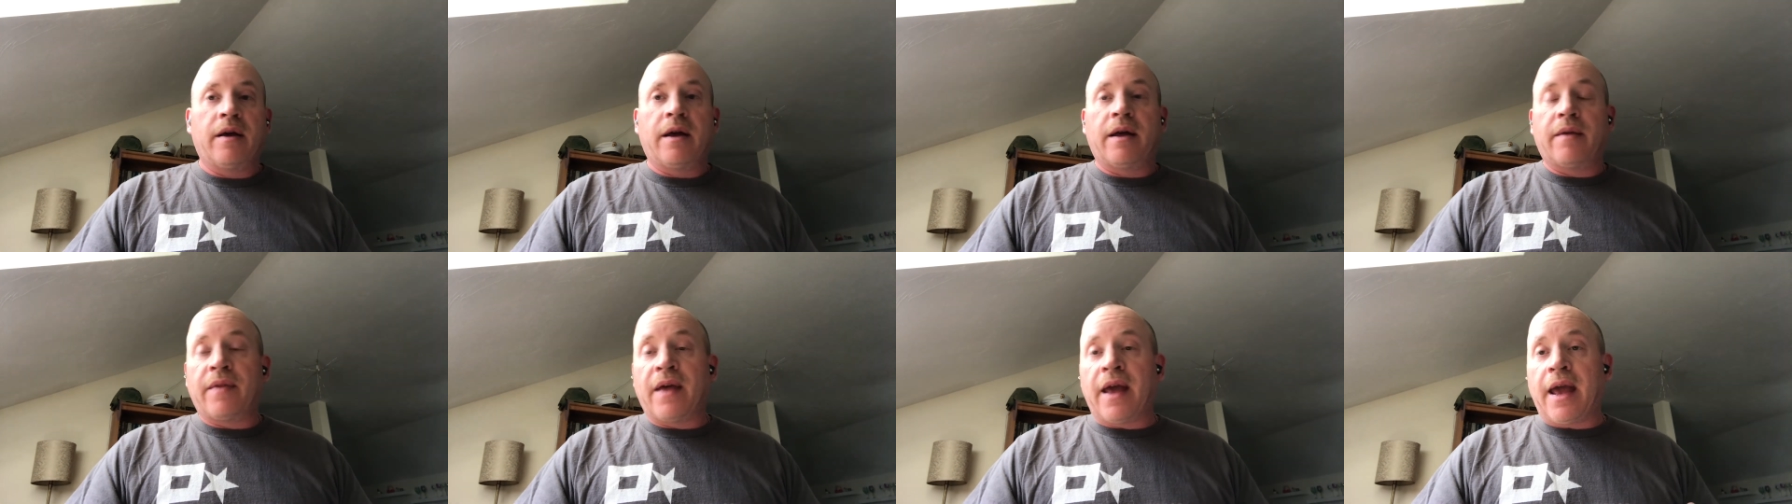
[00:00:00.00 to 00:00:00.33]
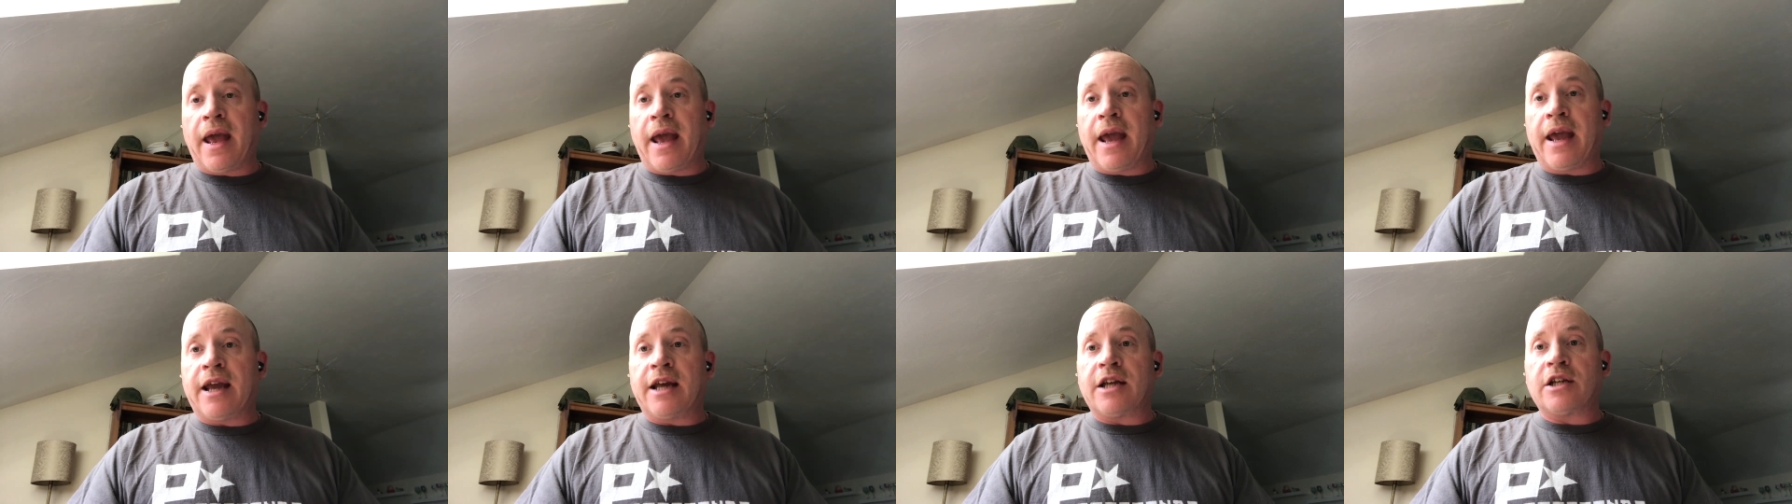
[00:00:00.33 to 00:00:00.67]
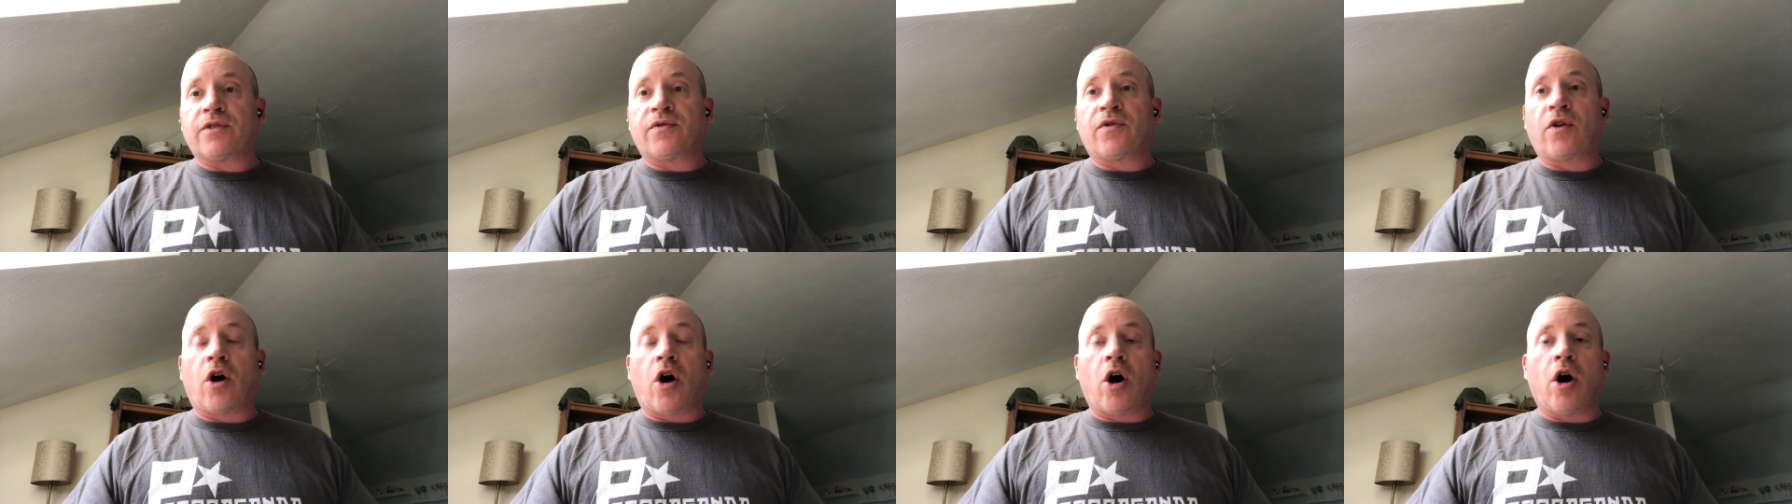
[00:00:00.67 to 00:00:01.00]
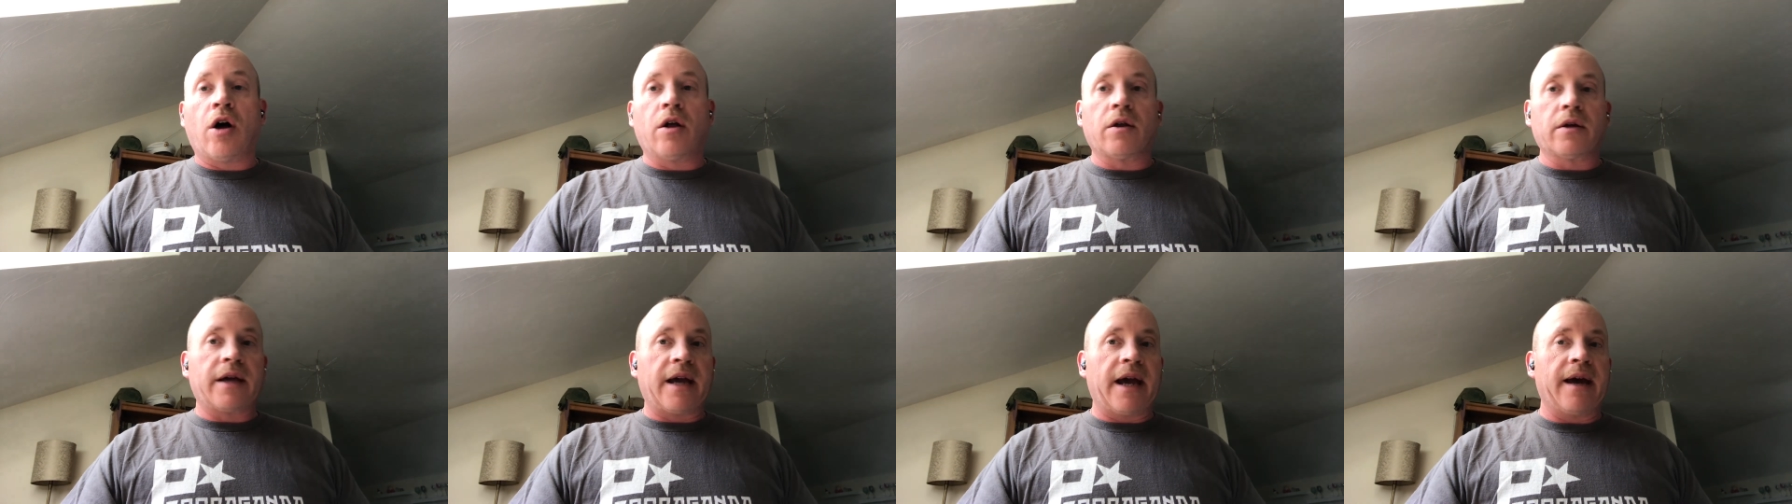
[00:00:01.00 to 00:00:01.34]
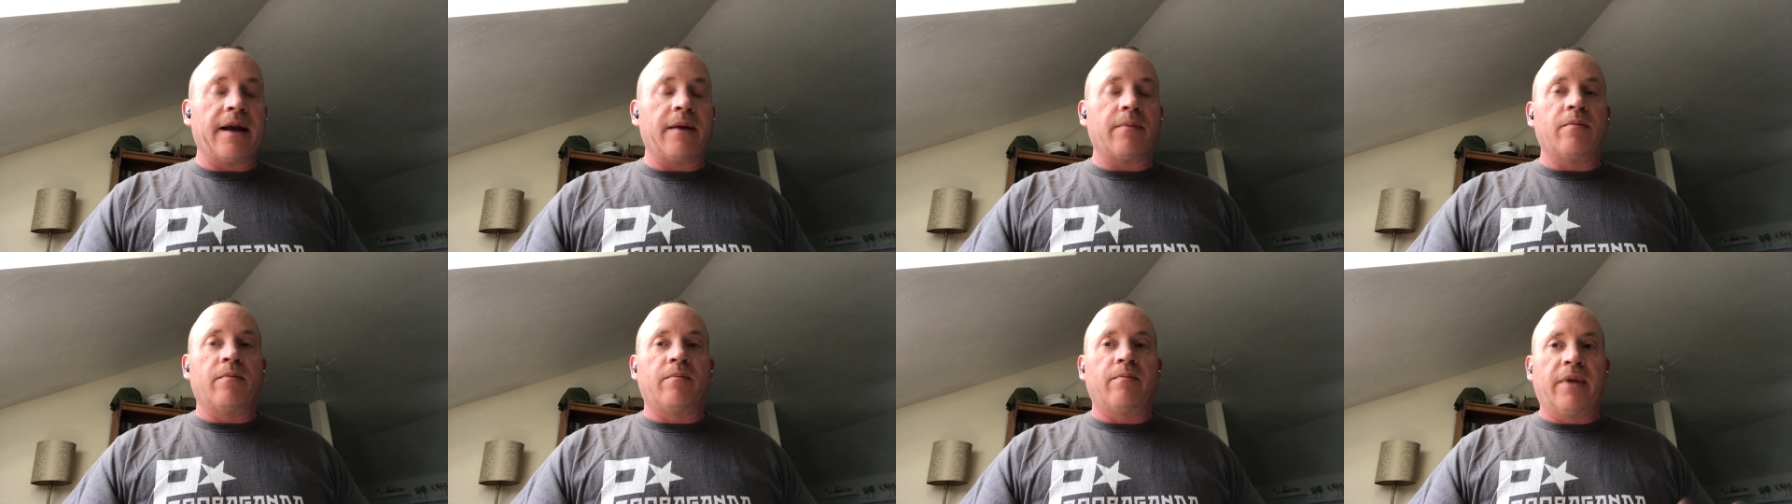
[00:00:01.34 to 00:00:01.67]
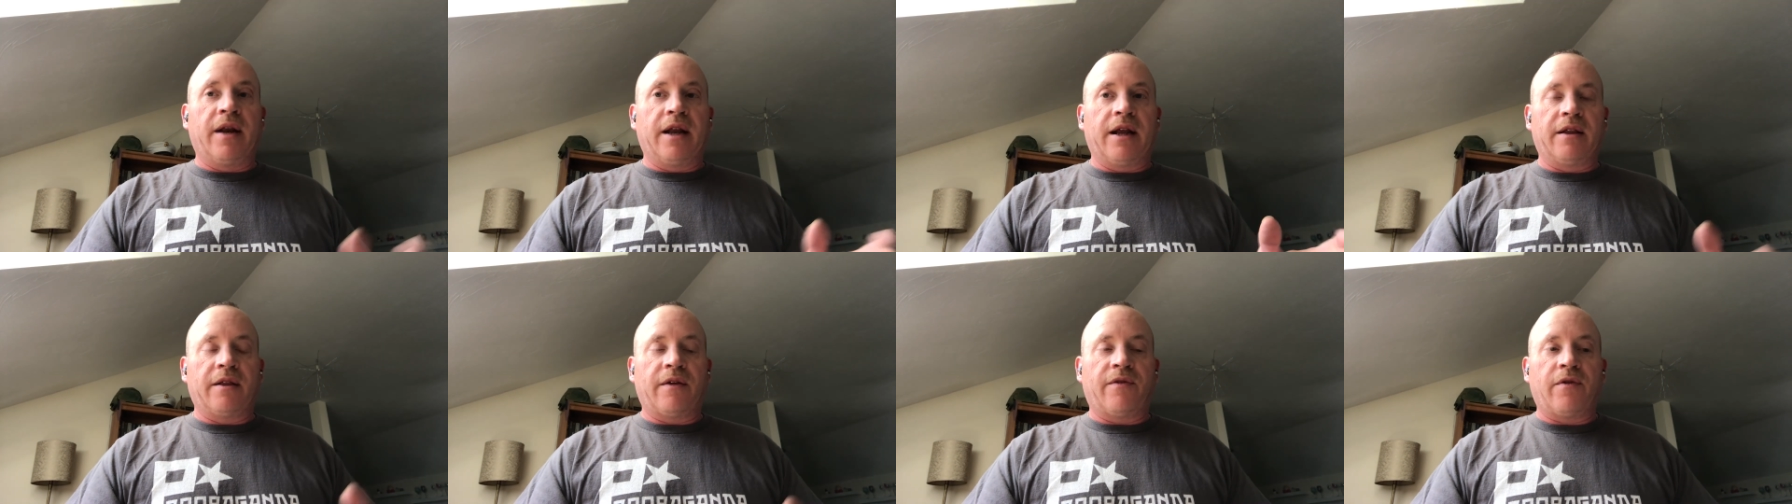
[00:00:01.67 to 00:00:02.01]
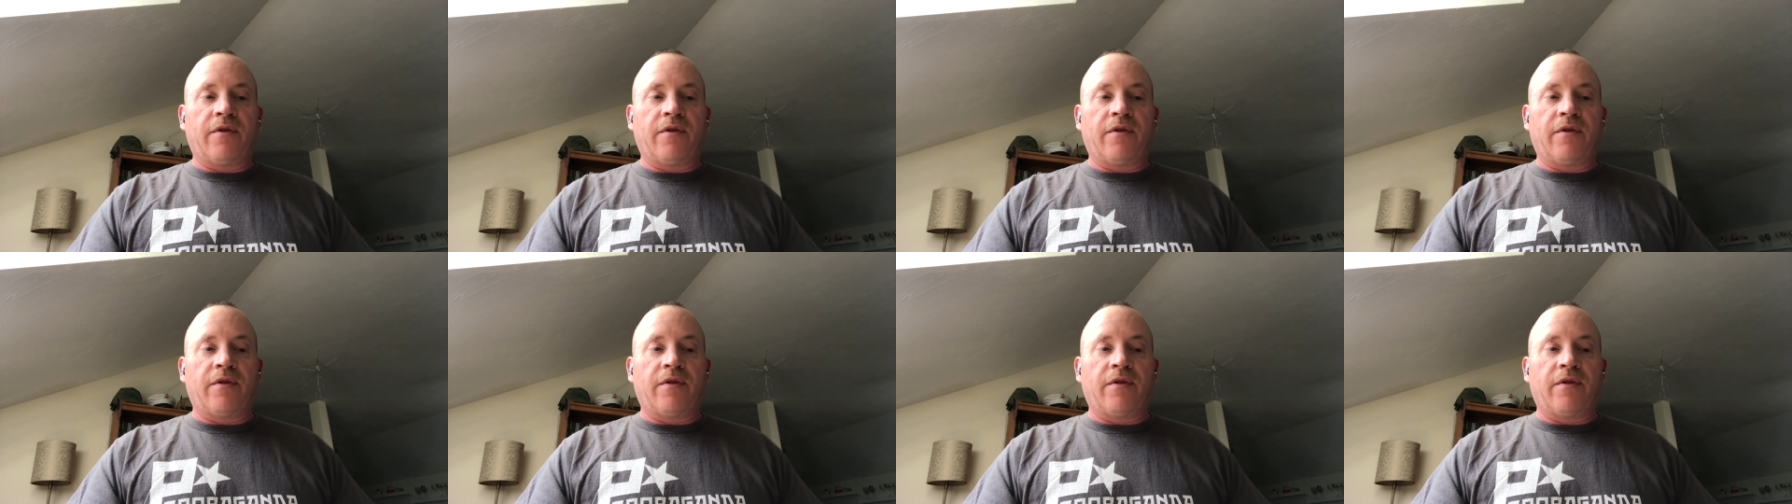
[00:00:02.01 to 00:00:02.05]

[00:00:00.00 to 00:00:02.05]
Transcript: The A is for Alket, meaning